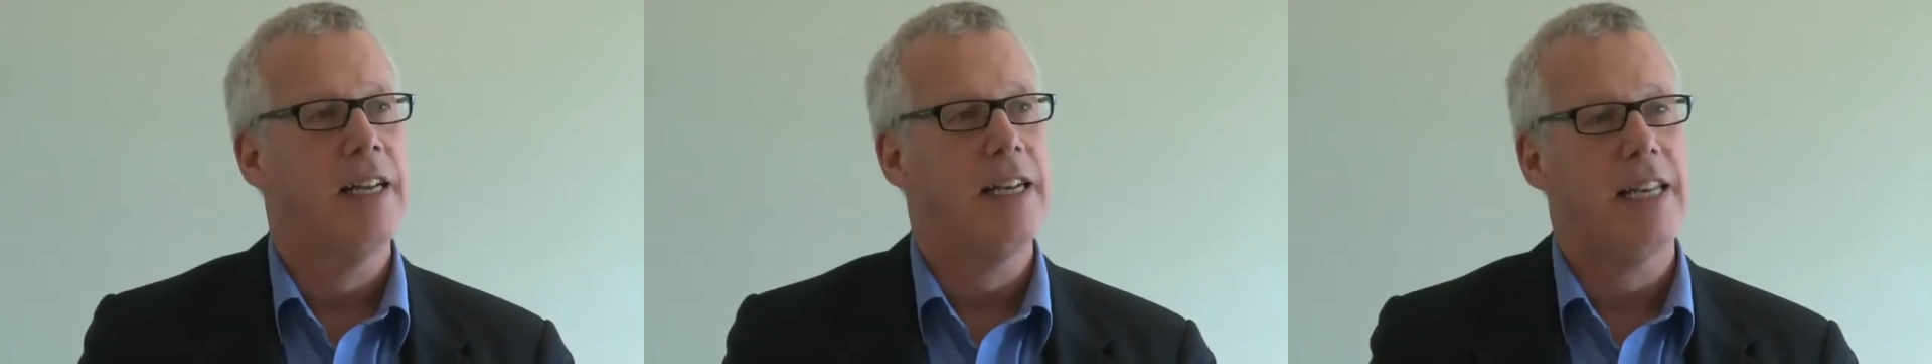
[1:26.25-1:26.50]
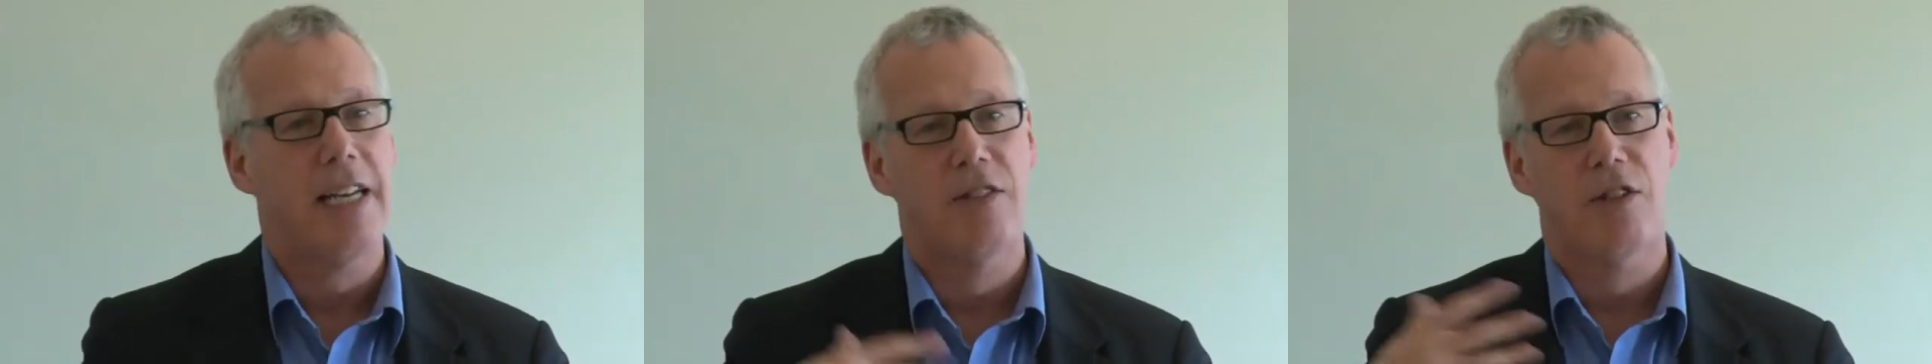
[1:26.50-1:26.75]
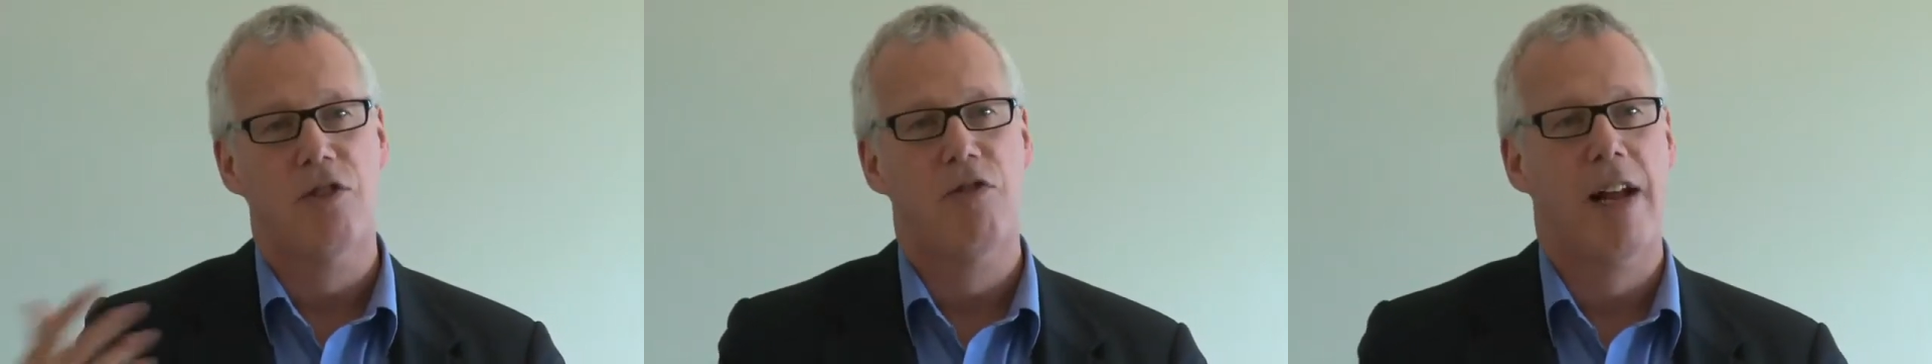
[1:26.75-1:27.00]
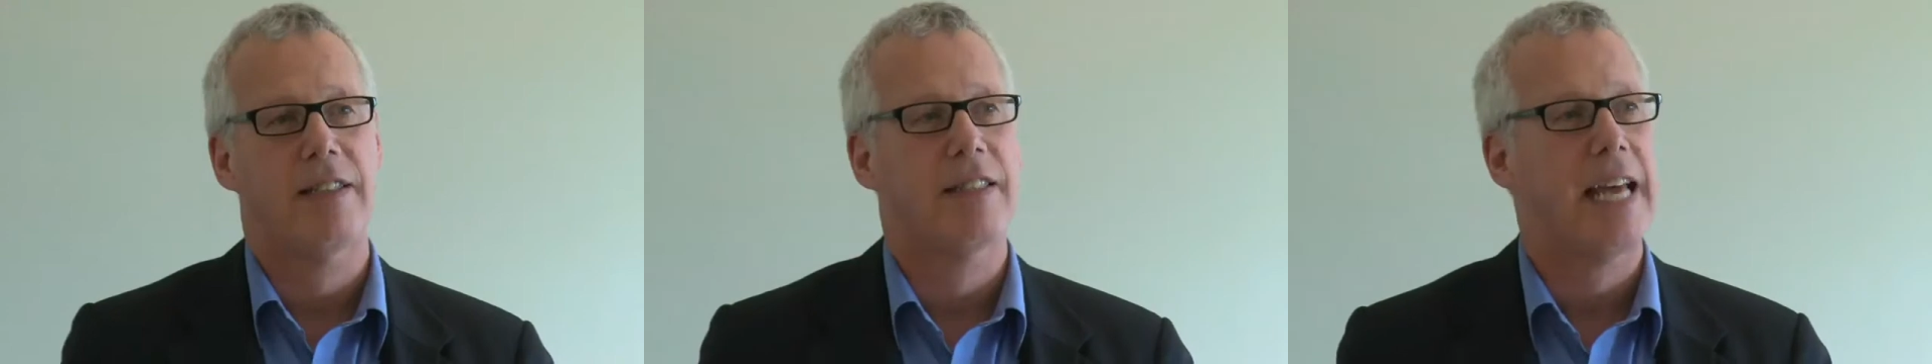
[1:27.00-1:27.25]
Needs are
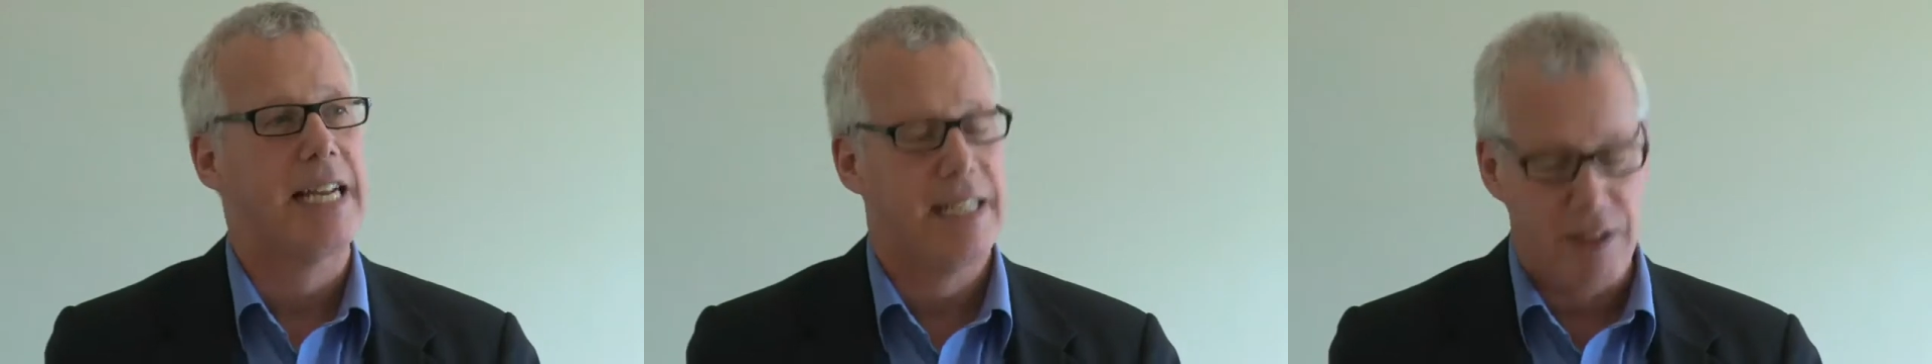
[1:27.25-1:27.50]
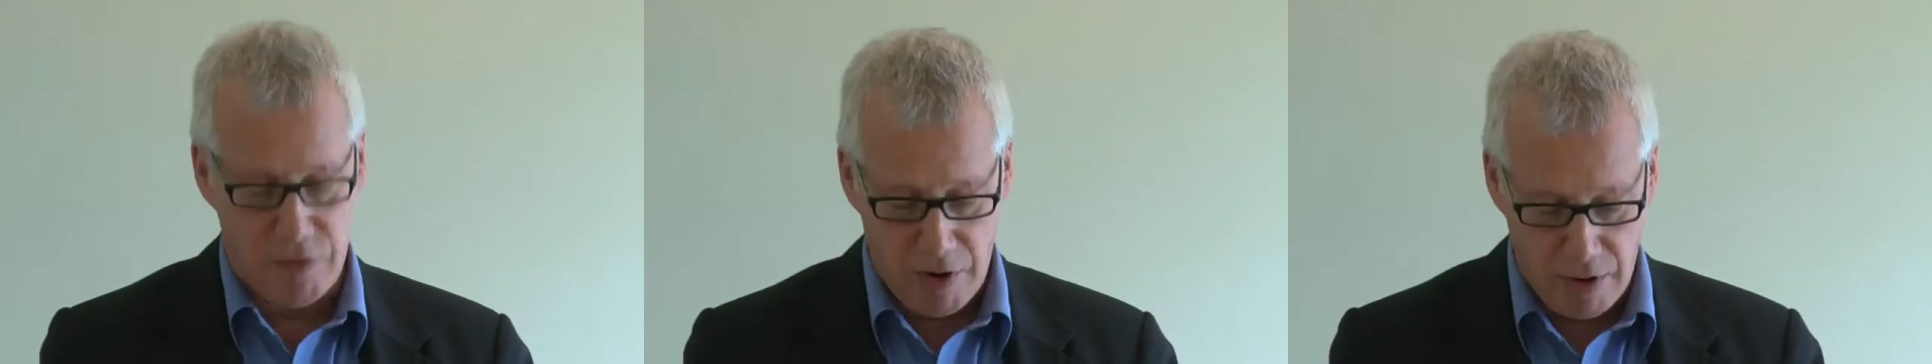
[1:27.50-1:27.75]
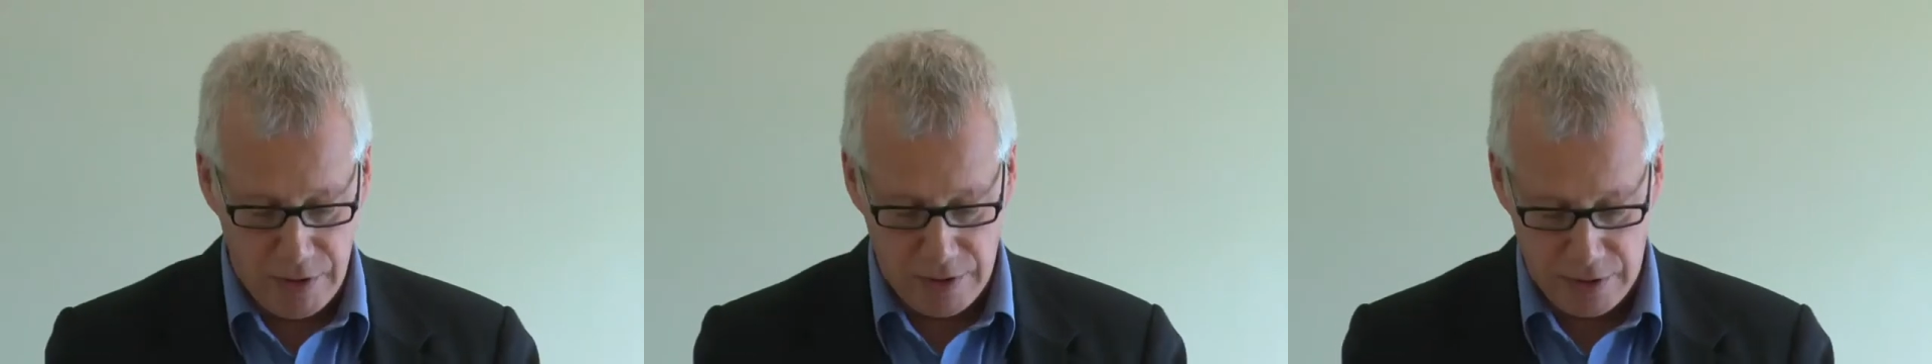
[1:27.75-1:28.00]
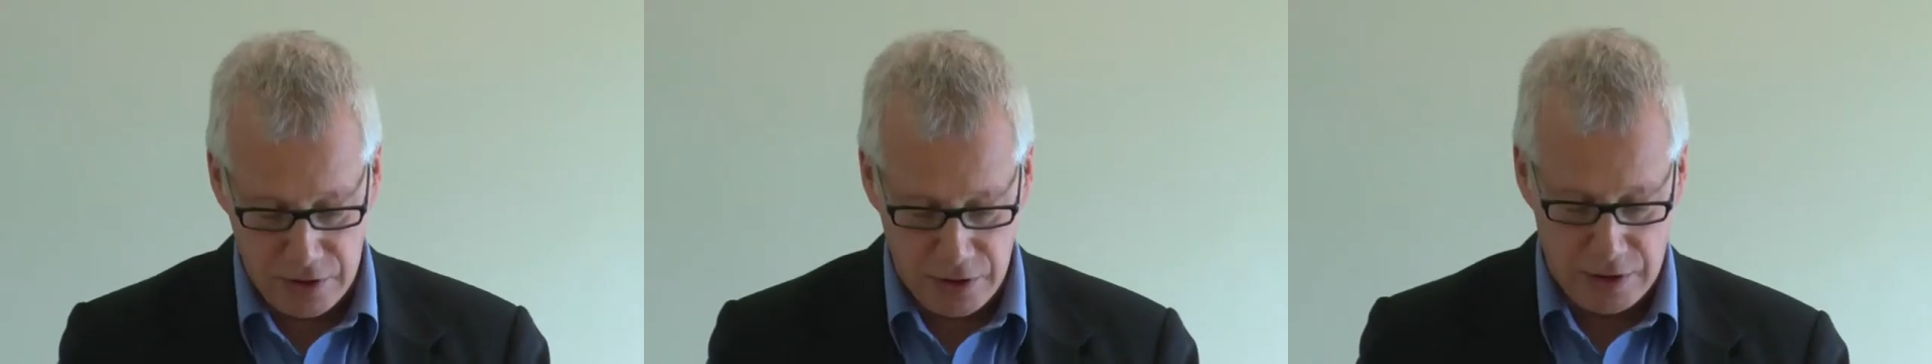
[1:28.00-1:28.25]
translated rather
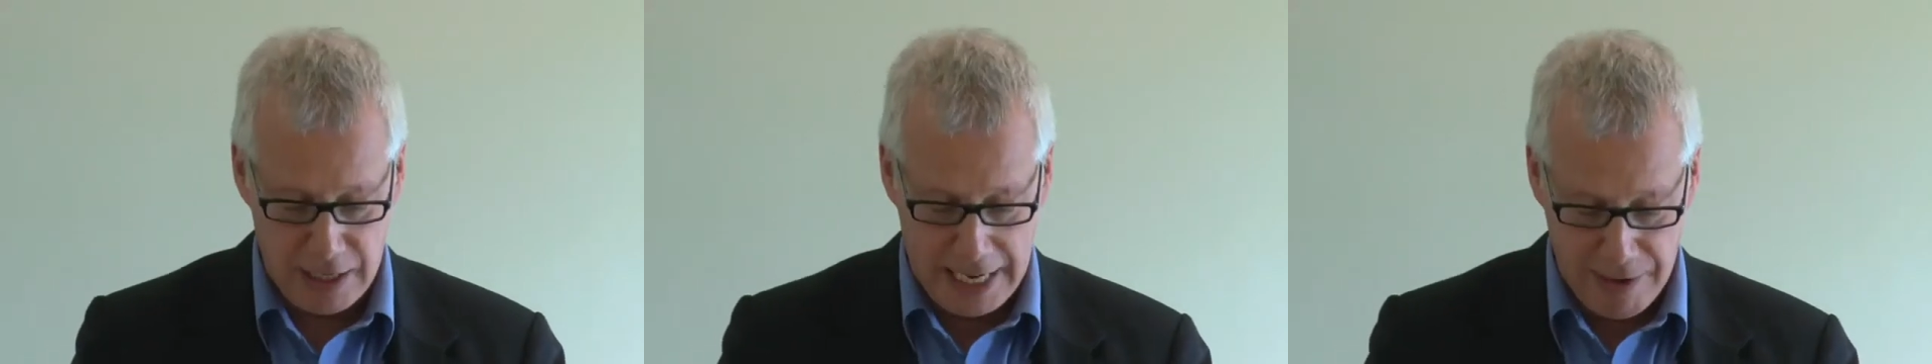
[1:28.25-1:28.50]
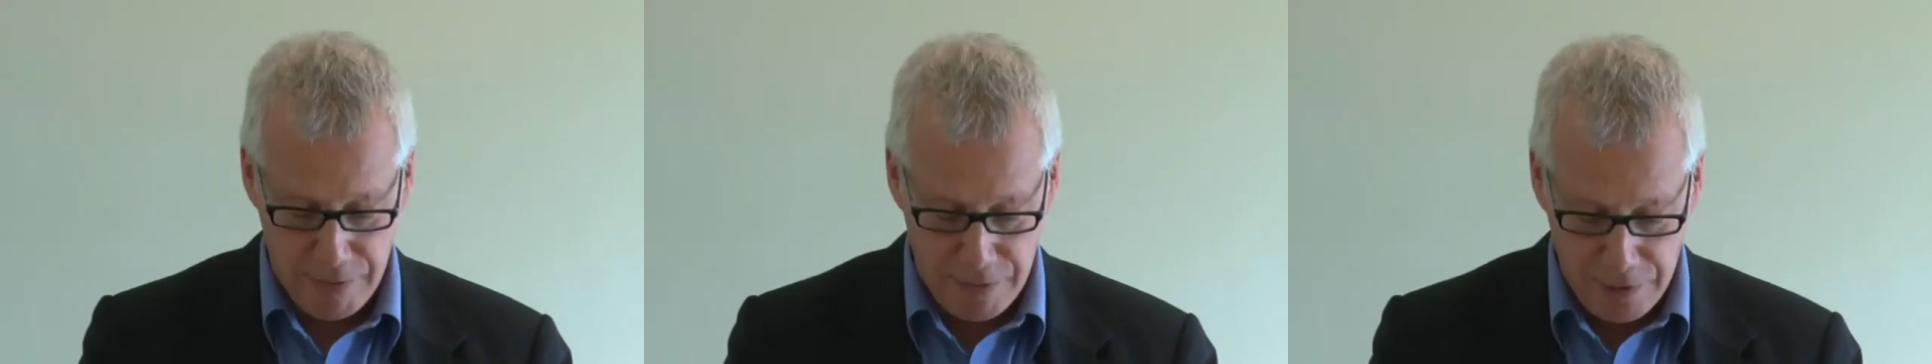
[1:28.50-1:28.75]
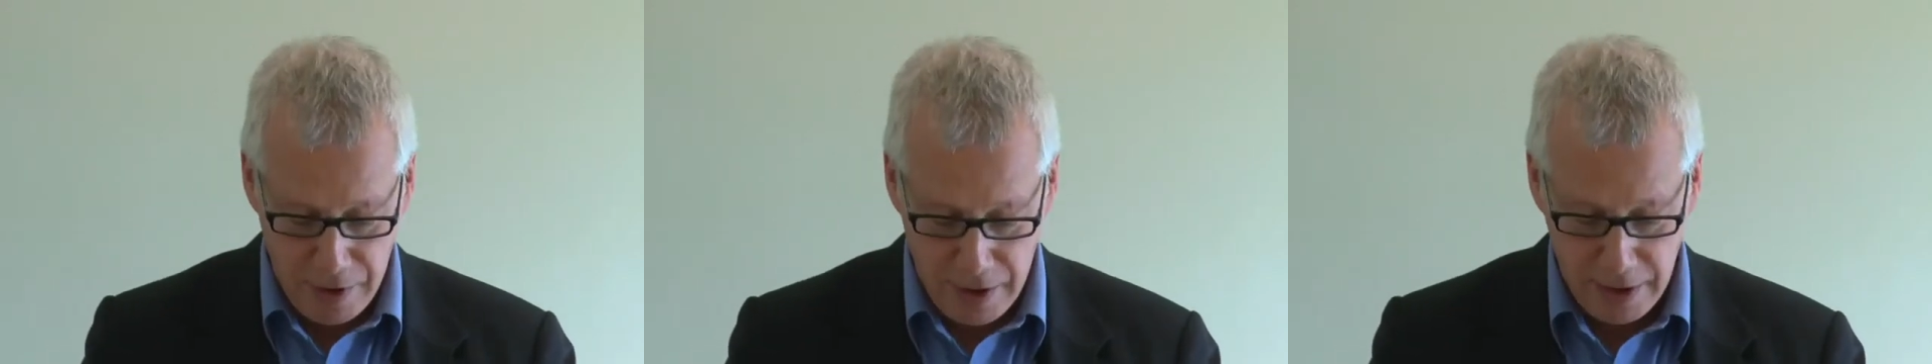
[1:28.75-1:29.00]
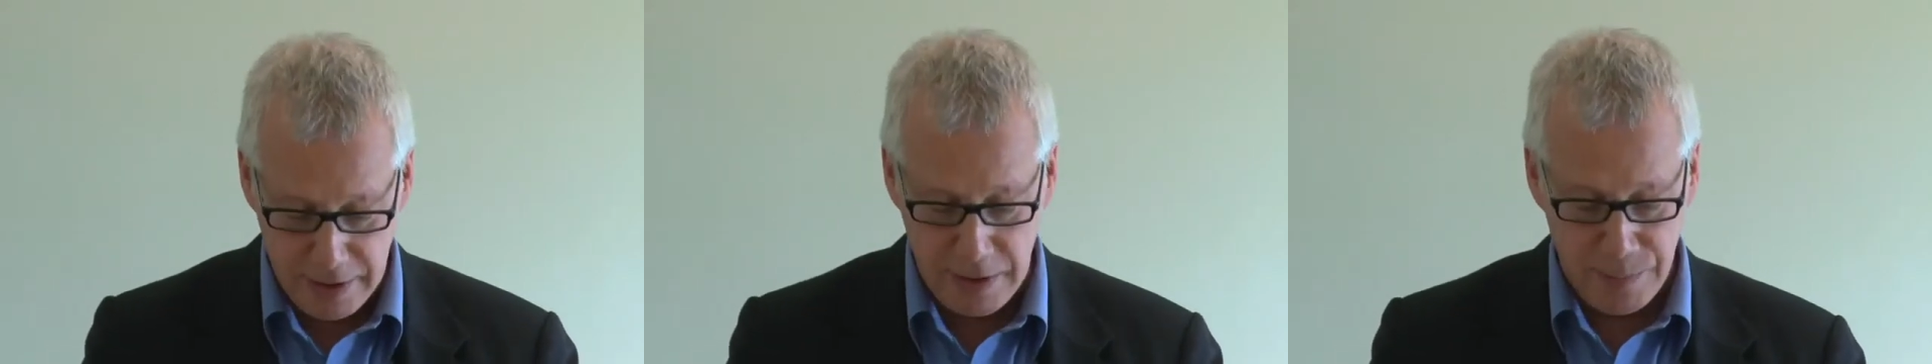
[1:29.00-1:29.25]
than just
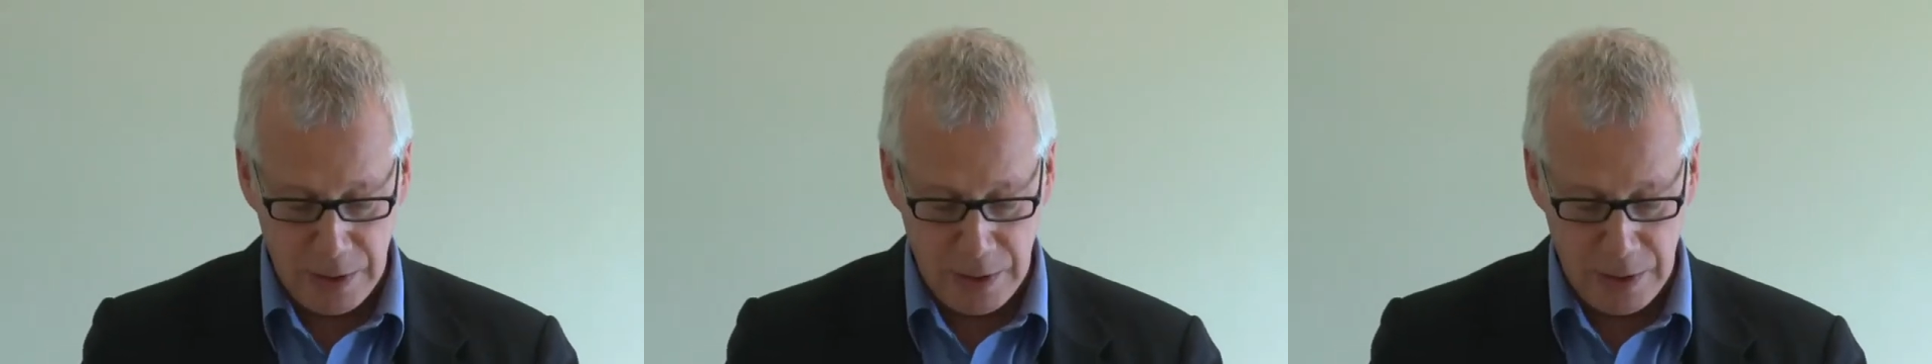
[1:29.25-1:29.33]
inferred.